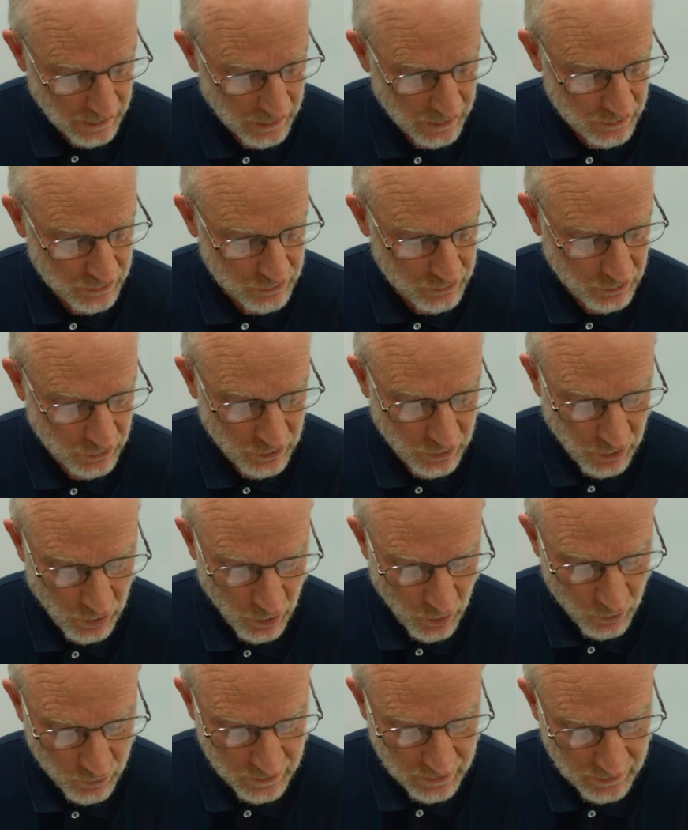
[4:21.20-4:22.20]
should
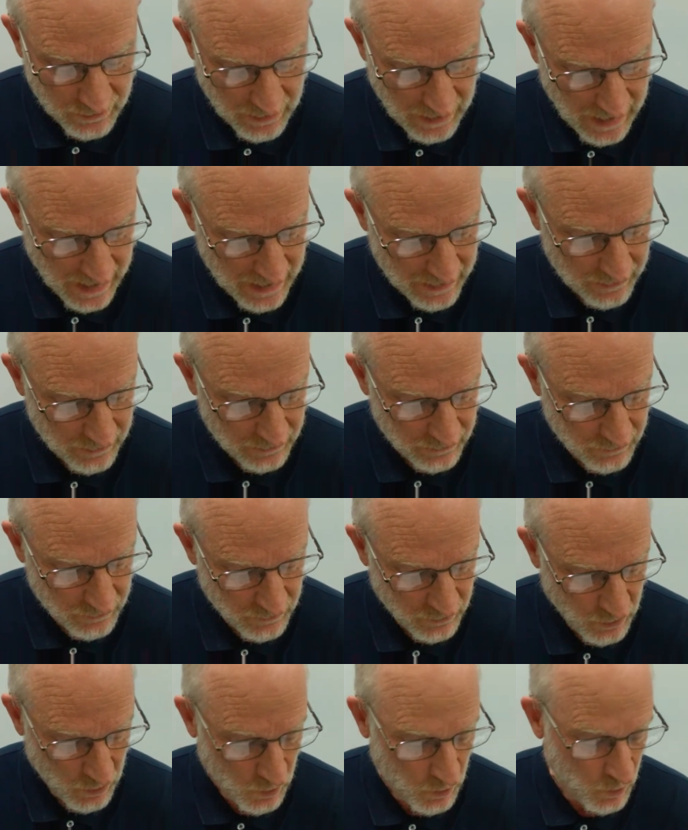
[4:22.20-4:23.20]
go to that
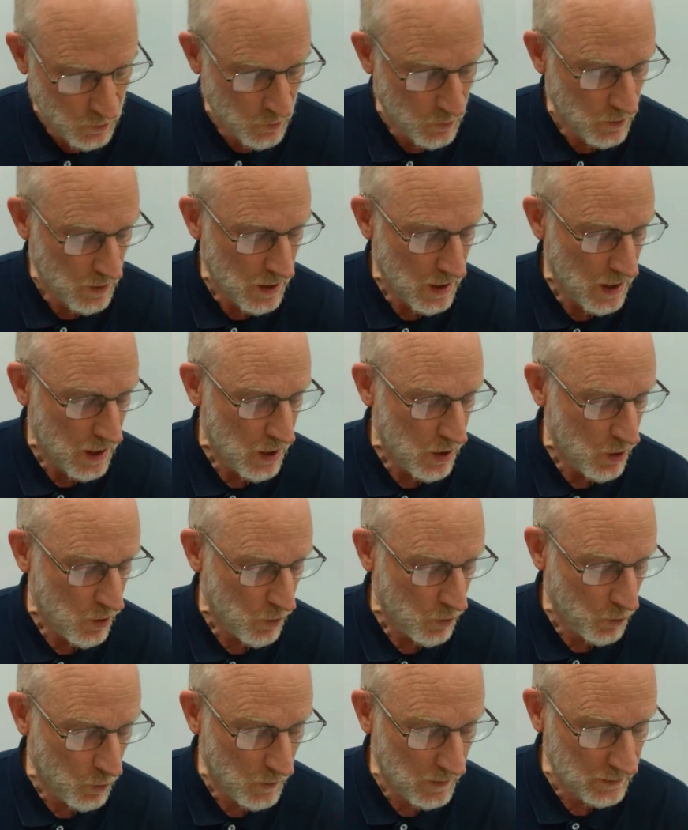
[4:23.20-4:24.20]
to
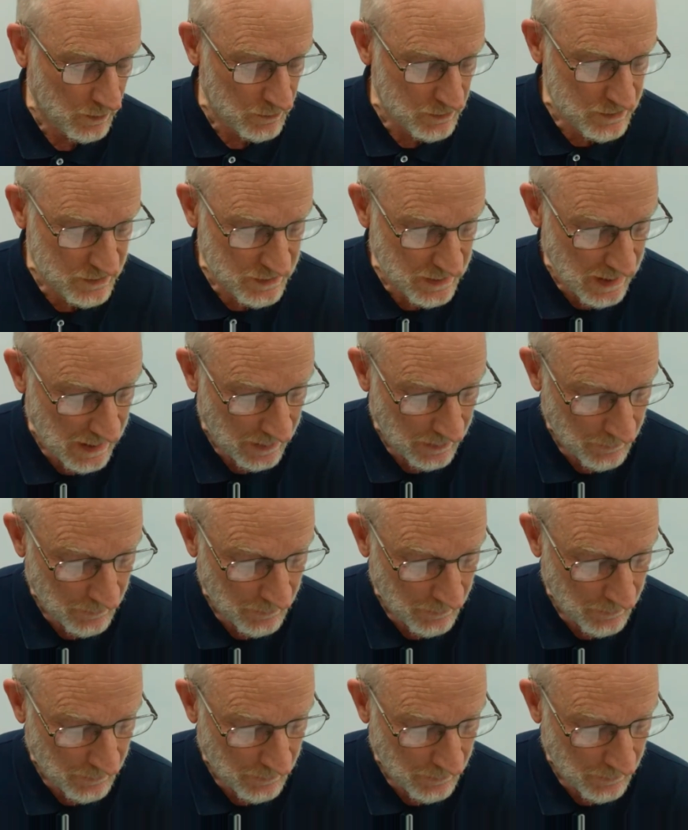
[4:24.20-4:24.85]
will sing.